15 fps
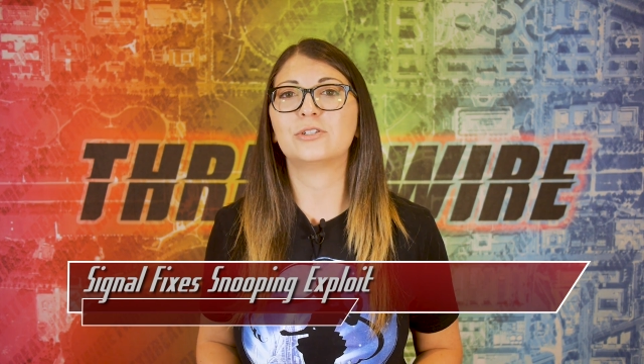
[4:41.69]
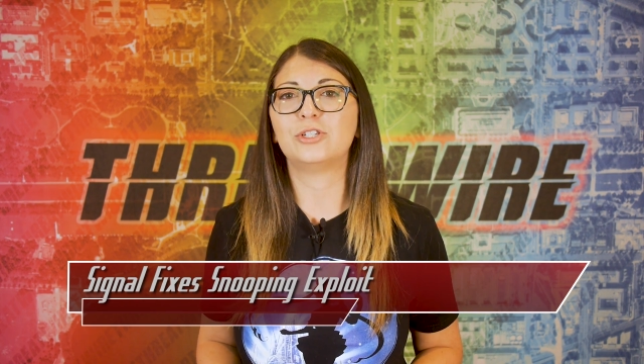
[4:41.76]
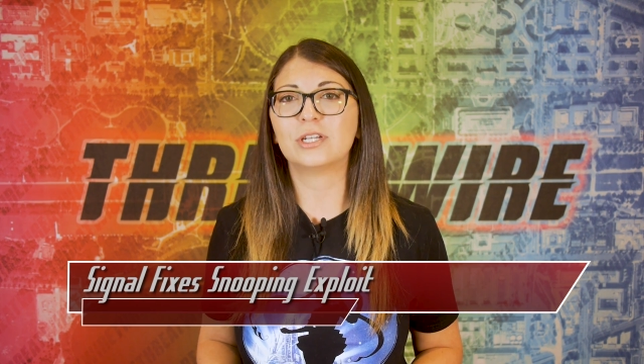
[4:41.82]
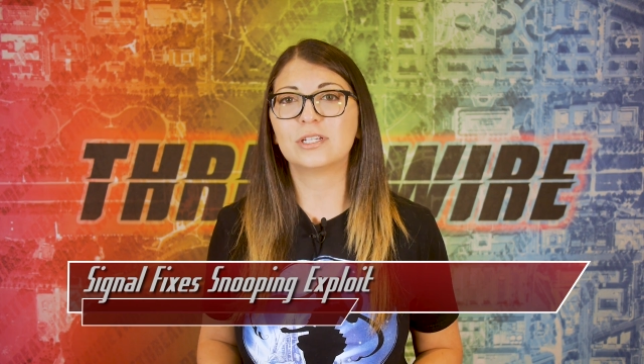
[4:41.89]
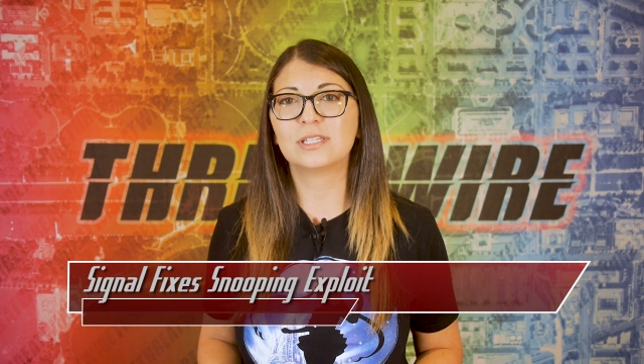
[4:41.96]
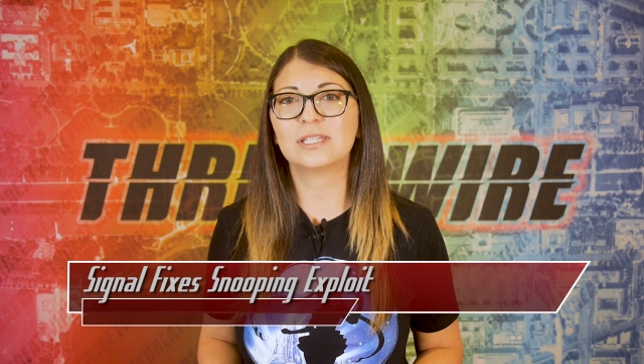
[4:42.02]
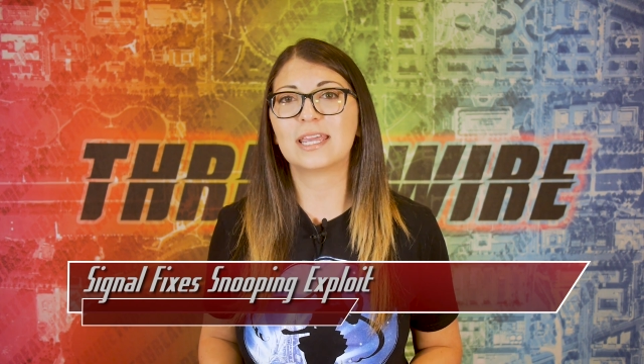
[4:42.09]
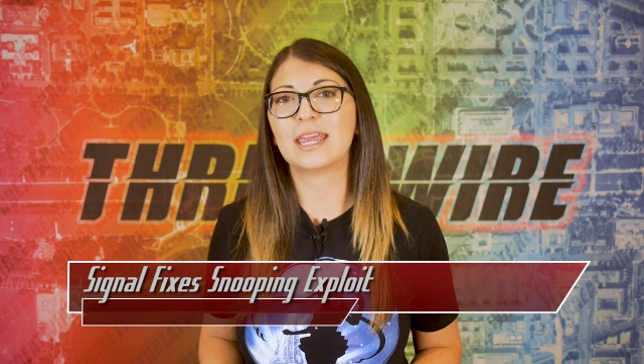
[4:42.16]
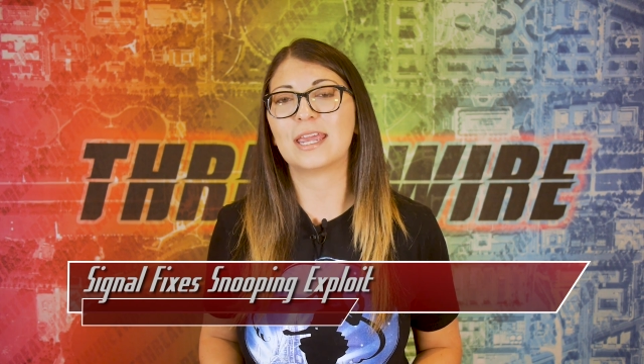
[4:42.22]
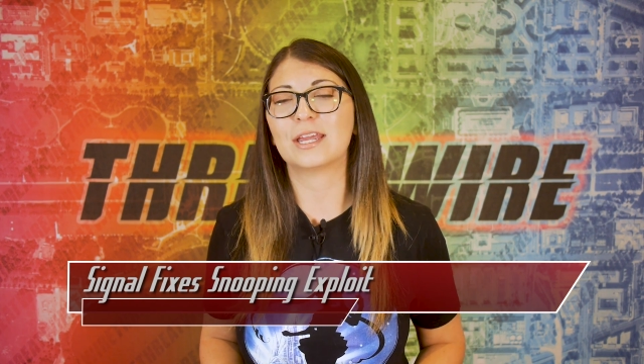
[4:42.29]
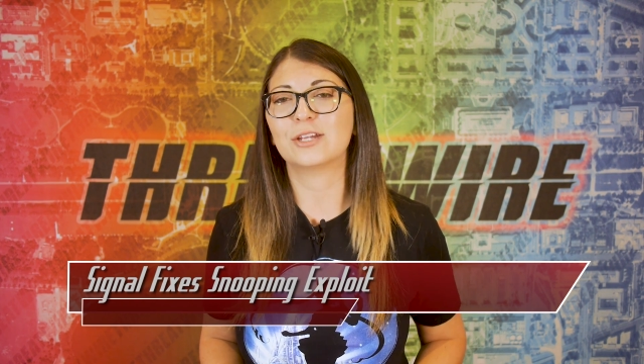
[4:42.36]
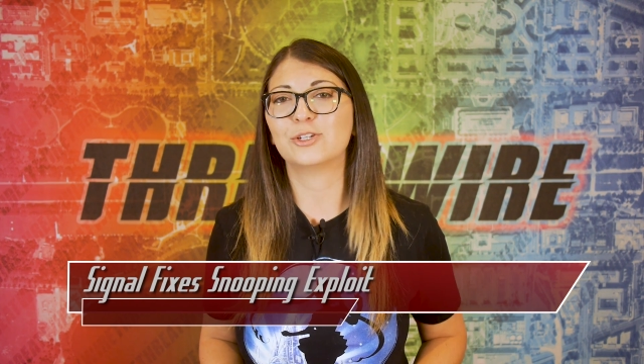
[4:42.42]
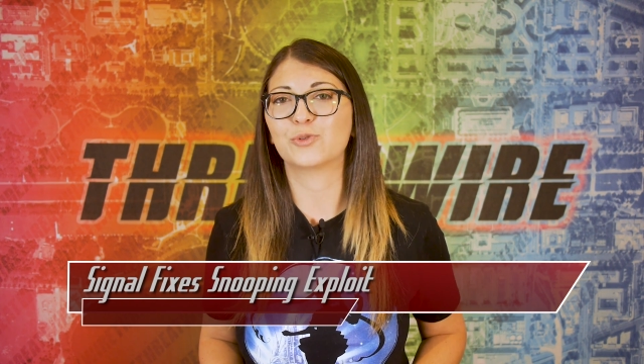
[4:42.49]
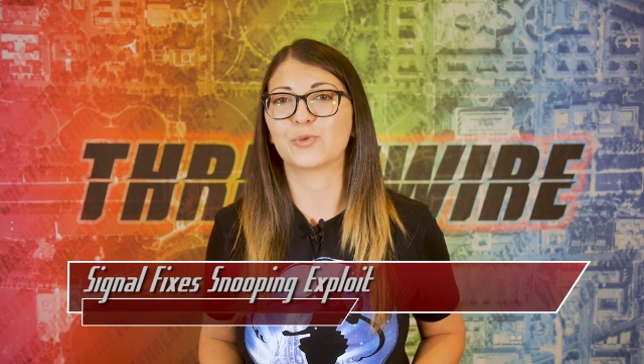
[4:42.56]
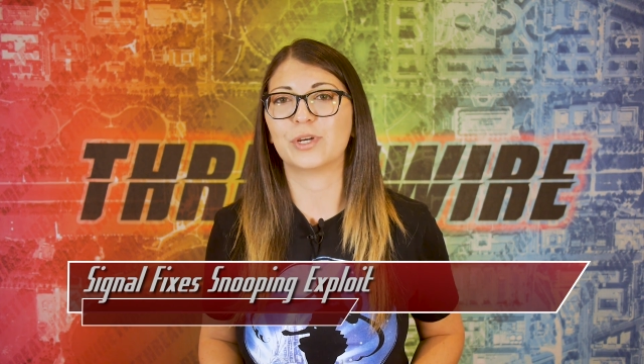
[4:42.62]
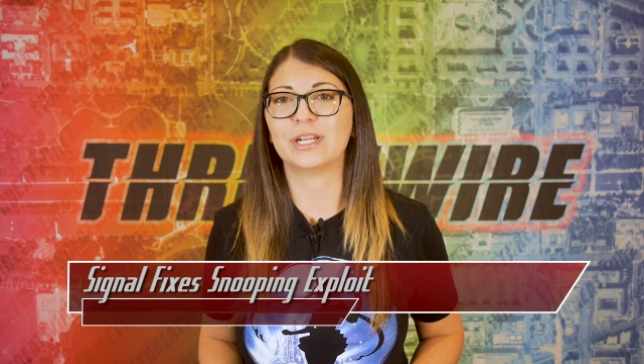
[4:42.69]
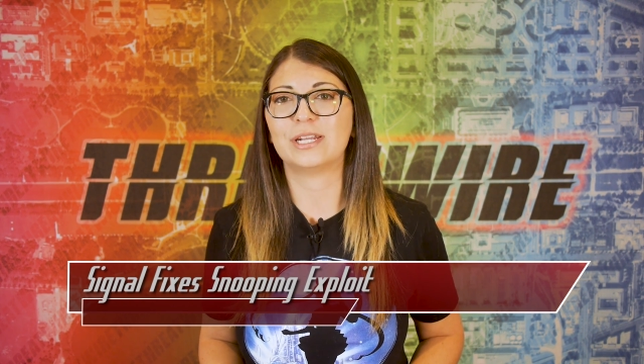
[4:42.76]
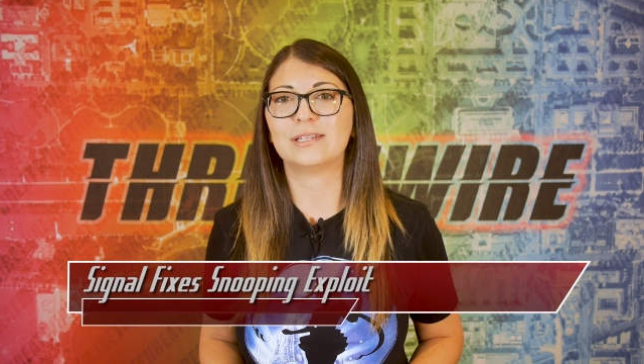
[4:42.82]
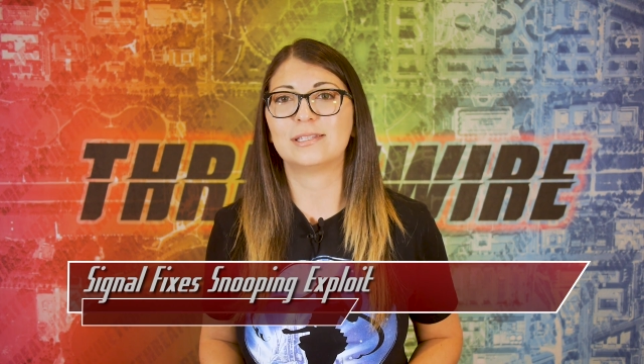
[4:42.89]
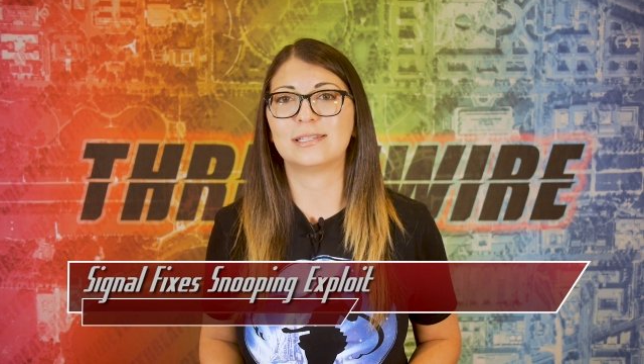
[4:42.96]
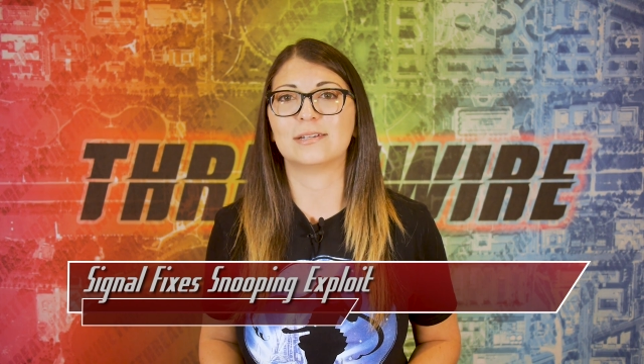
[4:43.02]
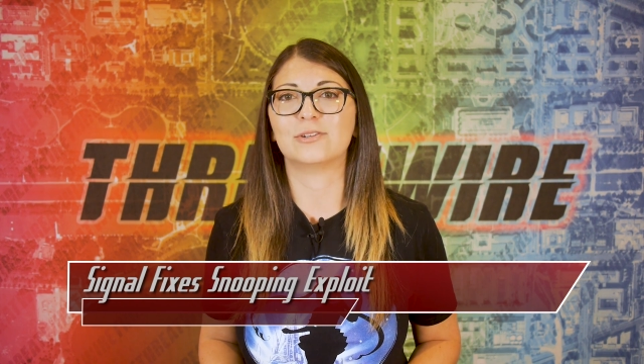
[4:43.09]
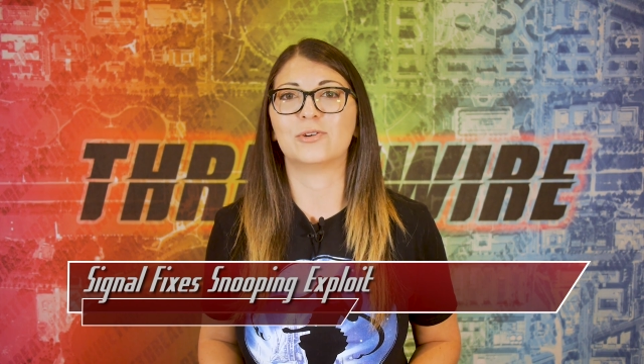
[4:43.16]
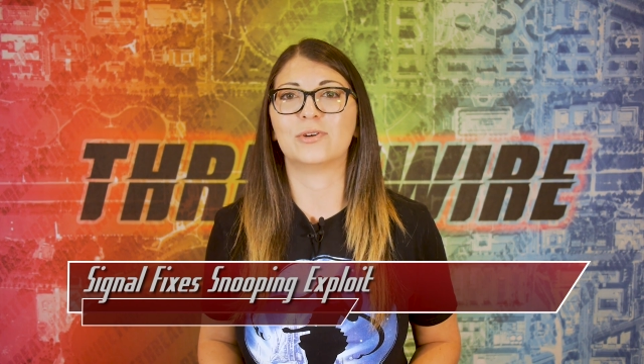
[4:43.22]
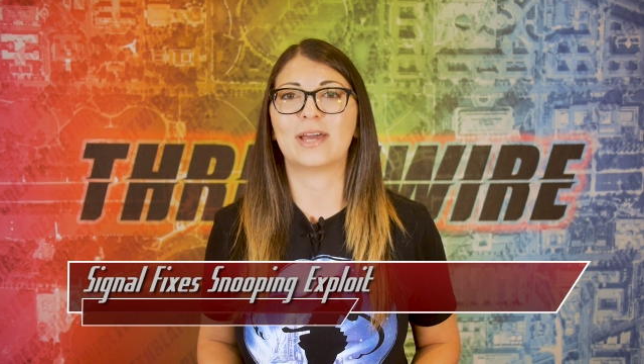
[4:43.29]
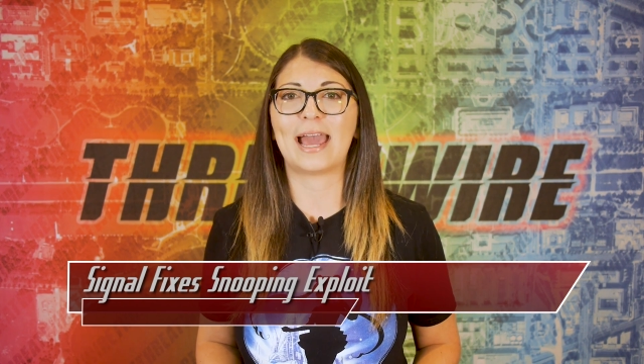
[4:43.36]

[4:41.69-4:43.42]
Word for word: just the Android Signal